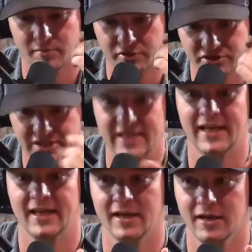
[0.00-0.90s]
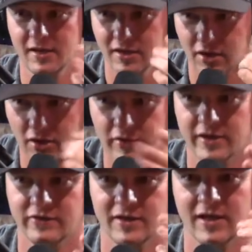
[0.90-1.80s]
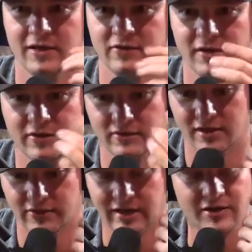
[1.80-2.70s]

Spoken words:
presenting all these things, and it's our